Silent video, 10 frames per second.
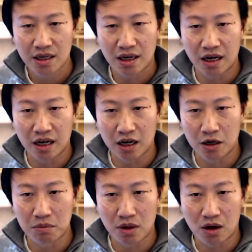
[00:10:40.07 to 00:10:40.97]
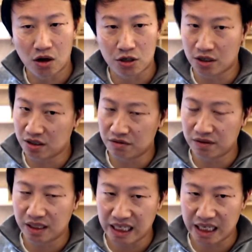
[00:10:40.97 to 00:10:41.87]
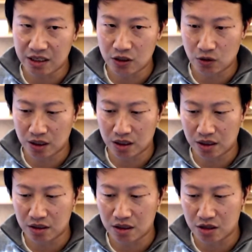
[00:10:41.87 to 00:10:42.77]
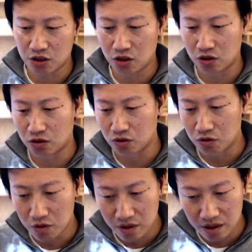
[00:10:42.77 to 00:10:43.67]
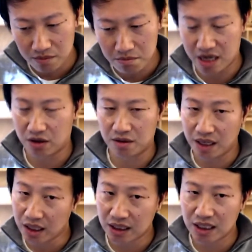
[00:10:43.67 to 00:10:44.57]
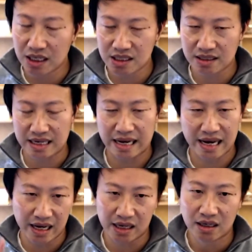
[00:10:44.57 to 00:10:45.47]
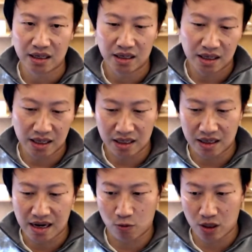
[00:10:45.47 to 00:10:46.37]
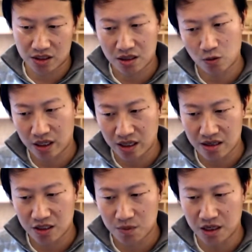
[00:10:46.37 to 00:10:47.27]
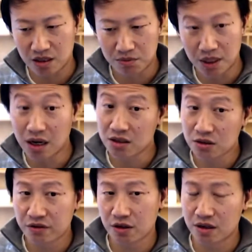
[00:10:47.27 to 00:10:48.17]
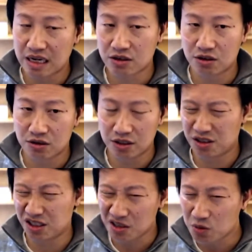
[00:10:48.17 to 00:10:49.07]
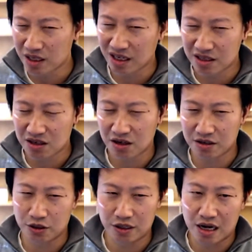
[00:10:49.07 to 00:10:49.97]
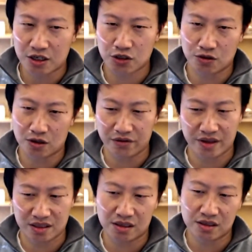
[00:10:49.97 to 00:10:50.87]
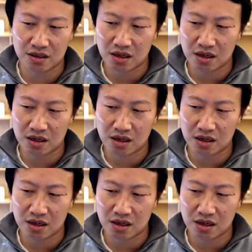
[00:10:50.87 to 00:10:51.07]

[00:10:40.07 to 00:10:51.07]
Alternatively, you can also mail the mailing list and say, hey, I want to start working on this bug. But also, if you're an external and you just want to get started and you're not sure if this is